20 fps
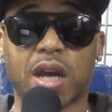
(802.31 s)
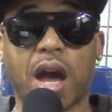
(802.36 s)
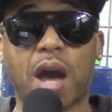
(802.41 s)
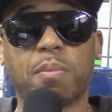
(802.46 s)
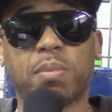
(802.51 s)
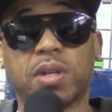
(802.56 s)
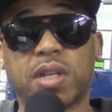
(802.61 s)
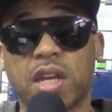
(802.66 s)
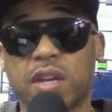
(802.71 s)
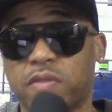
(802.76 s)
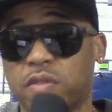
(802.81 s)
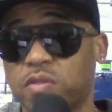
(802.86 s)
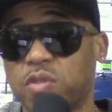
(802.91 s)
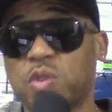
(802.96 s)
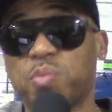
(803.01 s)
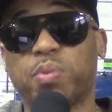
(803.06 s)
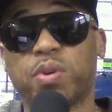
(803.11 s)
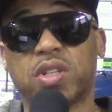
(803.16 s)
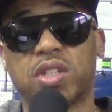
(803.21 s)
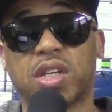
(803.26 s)
I believe if
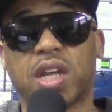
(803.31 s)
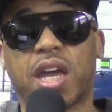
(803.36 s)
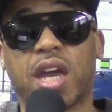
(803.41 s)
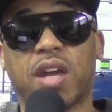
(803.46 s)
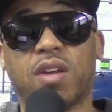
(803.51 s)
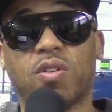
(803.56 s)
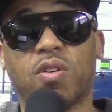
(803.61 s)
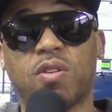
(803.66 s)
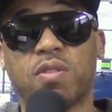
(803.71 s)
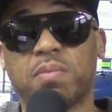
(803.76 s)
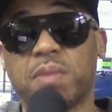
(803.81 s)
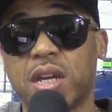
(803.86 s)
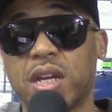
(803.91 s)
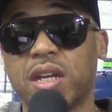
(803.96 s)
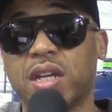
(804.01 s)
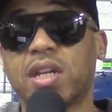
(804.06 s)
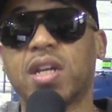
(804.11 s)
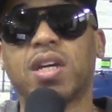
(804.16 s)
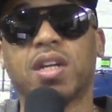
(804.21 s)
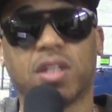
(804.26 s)
you put your hand on
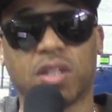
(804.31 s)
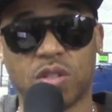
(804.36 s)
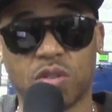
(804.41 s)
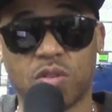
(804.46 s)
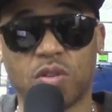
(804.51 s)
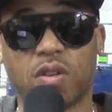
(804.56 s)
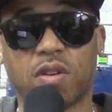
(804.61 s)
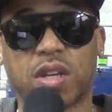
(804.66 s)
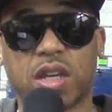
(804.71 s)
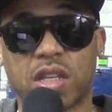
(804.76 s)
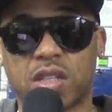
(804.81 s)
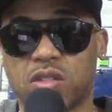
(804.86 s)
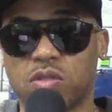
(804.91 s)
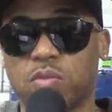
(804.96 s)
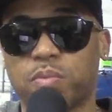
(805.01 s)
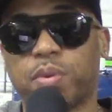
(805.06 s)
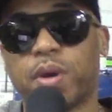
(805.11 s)
me, you're gonna get you.